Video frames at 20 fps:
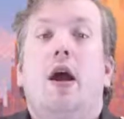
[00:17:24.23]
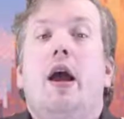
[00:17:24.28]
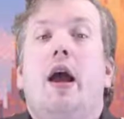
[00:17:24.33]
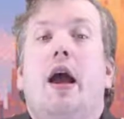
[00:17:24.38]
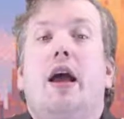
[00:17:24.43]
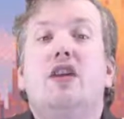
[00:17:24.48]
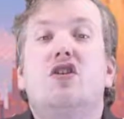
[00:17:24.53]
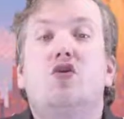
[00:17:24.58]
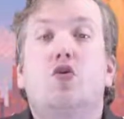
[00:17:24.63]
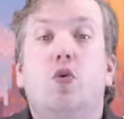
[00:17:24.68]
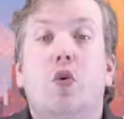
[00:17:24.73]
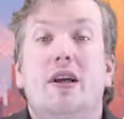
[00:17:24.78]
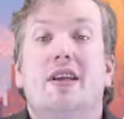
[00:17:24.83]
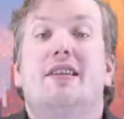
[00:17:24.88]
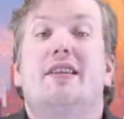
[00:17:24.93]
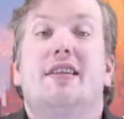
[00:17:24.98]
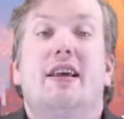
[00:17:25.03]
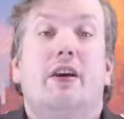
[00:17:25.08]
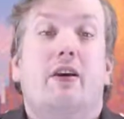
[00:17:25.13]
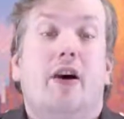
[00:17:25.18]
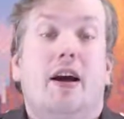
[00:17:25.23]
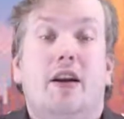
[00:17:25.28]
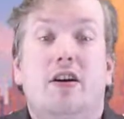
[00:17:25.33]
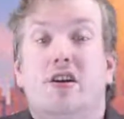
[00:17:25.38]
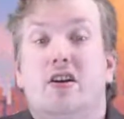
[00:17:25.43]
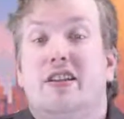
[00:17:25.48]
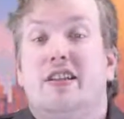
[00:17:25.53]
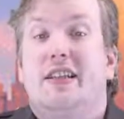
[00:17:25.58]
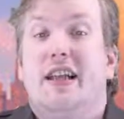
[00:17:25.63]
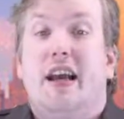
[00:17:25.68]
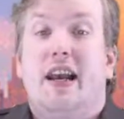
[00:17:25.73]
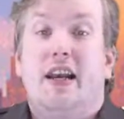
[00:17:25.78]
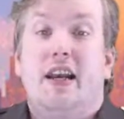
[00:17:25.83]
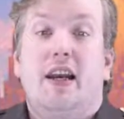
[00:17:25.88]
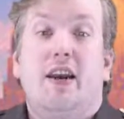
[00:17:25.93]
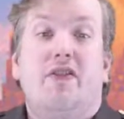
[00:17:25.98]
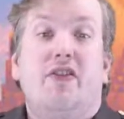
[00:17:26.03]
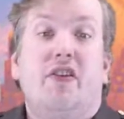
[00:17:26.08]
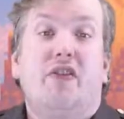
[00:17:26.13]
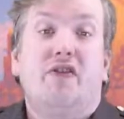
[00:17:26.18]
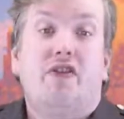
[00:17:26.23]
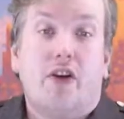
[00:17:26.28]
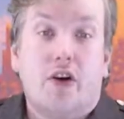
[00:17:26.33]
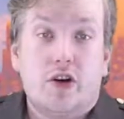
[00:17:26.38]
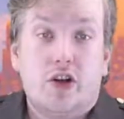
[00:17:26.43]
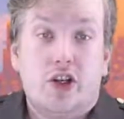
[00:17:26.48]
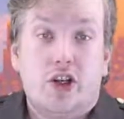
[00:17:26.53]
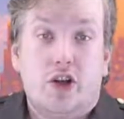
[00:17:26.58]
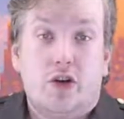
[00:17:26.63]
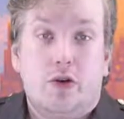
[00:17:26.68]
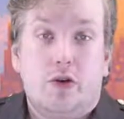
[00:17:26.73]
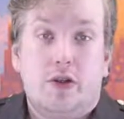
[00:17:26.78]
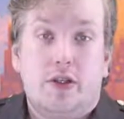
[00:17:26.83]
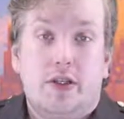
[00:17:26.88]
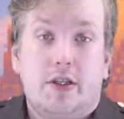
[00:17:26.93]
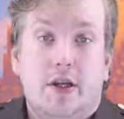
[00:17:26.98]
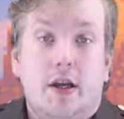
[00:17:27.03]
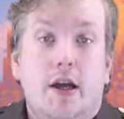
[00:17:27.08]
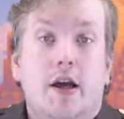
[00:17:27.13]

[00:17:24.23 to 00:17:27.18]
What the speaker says: and twists their understanding of the virtues.